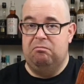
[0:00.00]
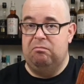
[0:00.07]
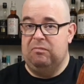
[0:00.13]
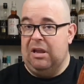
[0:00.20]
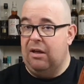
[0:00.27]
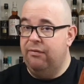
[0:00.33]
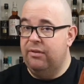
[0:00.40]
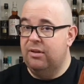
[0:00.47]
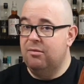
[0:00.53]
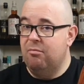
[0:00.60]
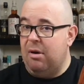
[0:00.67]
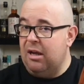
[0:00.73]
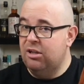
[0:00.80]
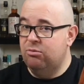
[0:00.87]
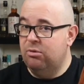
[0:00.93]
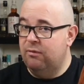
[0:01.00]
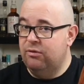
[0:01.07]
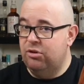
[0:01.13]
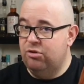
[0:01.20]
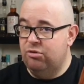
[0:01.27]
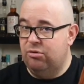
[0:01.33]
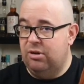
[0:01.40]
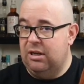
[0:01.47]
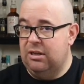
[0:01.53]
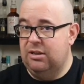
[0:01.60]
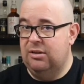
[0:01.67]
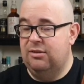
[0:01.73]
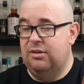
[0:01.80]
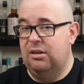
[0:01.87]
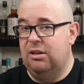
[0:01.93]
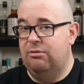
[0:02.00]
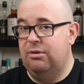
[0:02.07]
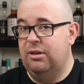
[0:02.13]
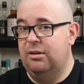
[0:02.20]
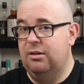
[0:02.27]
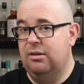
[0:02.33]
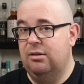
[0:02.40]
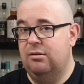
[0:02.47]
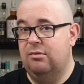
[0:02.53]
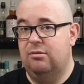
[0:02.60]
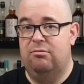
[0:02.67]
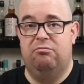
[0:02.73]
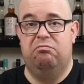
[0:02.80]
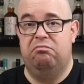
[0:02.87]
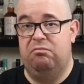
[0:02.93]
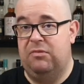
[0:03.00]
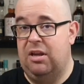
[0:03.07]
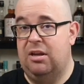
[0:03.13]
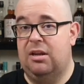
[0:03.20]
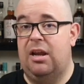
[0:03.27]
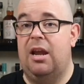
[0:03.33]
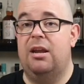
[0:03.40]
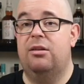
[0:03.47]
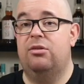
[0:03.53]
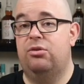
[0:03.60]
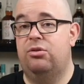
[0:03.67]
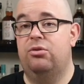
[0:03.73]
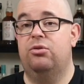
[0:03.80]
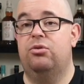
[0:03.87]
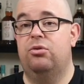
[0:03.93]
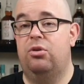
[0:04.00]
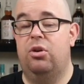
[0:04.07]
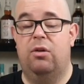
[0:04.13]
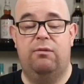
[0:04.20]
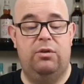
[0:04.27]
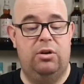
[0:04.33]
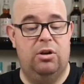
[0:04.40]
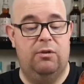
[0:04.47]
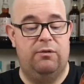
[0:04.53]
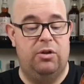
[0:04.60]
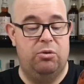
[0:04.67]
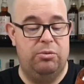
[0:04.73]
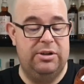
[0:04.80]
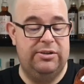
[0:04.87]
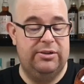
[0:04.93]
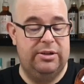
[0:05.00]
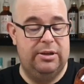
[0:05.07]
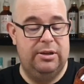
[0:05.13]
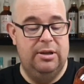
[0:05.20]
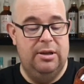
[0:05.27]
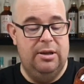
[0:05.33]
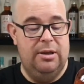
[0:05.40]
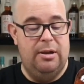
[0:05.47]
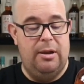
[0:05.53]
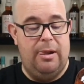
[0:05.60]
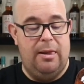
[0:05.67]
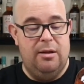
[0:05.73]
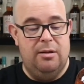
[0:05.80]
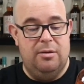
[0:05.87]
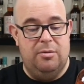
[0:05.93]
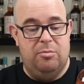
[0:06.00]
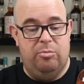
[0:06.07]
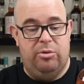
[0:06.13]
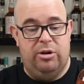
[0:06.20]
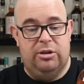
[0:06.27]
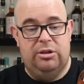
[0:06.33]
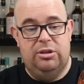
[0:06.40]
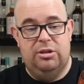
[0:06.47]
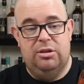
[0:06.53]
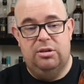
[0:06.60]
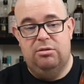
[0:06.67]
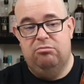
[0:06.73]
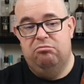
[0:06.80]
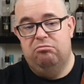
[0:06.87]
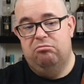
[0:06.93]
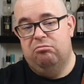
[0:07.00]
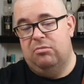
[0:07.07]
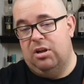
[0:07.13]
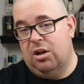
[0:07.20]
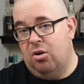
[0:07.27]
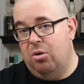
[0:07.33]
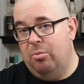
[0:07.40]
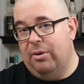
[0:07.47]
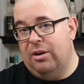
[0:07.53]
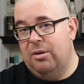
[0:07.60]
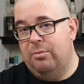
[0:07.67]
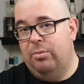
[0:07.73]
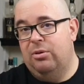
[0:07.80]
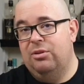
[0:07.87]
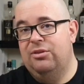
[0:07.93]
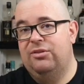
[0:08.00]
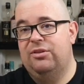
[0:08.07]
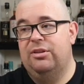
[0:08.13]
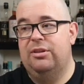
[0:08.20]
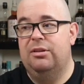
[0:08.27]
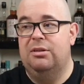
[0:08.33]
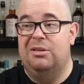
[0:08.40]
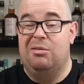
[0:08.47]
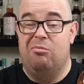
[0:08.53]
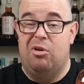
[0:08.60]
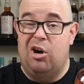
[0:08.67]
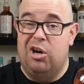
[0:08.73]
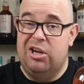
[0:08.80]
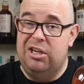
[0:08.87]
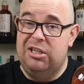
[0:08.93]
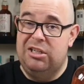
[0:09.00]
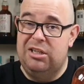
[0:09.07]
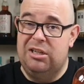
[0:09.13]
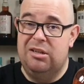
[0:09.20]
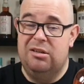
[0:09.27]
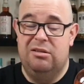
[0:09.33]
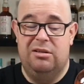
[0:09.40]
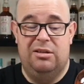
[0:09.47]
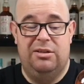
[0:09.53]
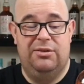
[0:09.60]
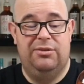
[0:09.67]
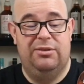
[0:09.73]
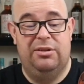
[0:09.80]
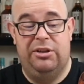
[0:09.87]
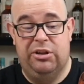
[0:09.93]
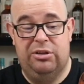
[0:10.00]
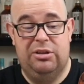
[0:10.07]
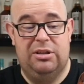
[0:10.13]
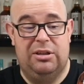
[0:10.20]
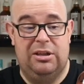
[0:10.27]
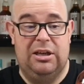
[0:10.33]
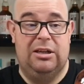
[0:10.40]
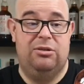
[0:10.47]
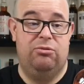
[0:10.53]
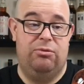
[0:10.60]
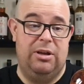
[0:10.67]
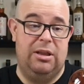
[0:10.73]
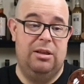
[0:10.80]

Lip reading: Nothing bad with the Jura distillery. They can do lovely whiskey, but the company policy, the marketing is not that